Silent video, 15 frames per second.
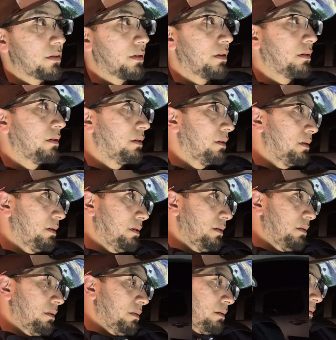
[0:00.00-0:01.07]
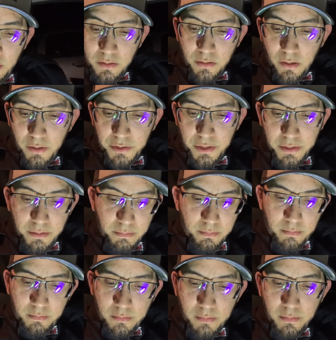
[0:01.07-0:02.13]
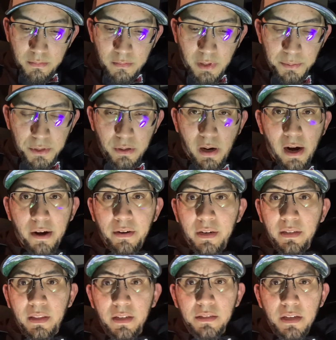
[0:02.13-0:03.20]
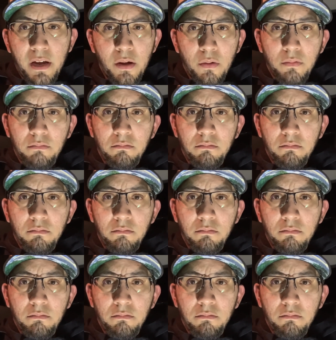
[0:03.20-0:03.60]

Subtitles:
And so it's just, I'm still ironing things out.